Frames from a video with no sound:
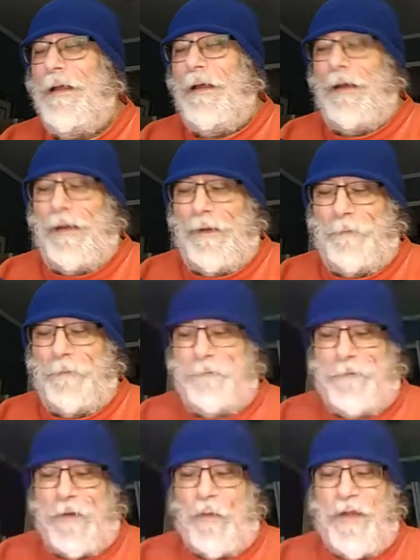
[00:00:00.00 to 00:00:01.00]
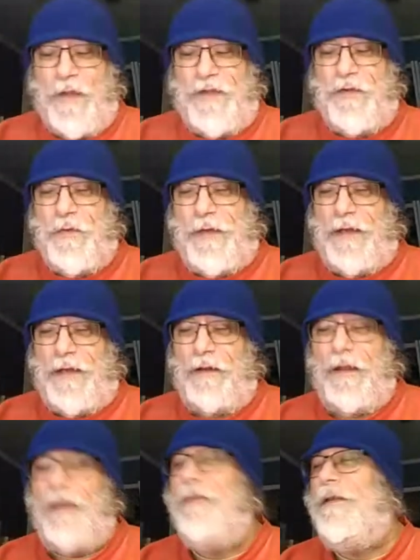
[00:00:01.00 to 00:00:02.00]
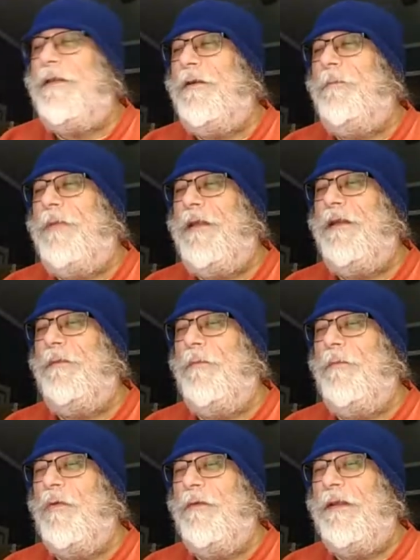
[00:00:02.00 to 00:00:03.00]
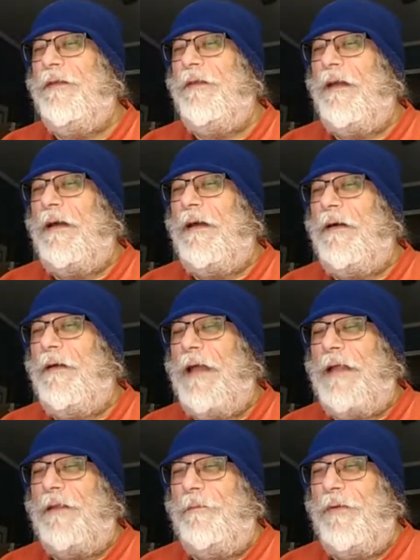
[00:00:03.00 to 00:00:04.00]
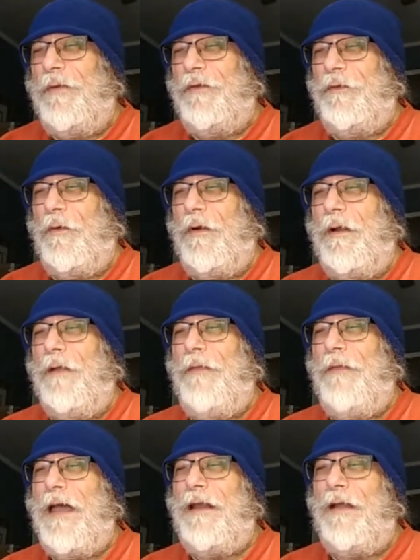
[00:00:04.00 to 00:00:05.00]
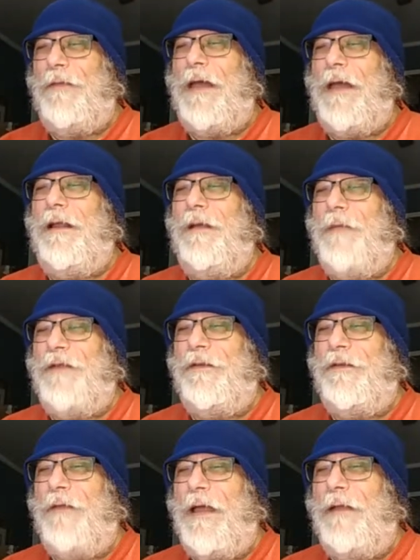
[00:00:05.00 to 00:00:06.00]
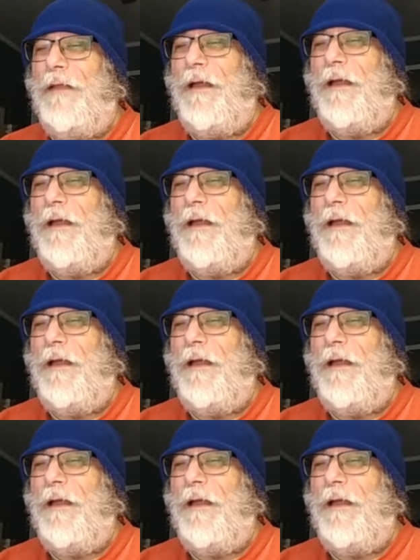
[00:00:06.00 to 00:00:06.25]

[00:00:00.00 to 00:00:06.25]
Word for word: Uh, we do get a lot of European movies uh, at the bookstore. That that I mentioned that.